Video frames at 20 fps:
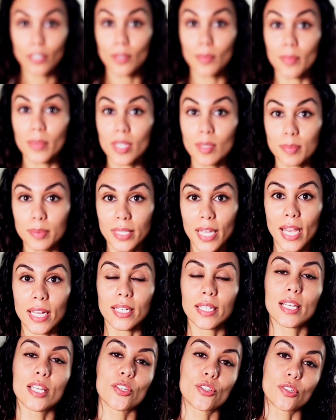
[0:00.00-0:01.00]
your meal plan
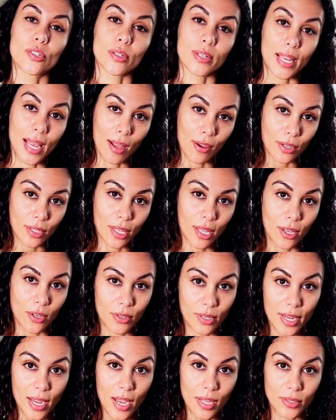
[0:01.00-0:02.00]
is to calculate your
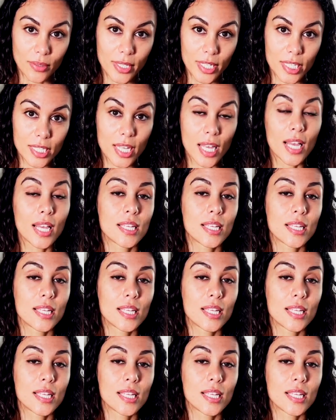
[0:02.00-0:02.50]
calories.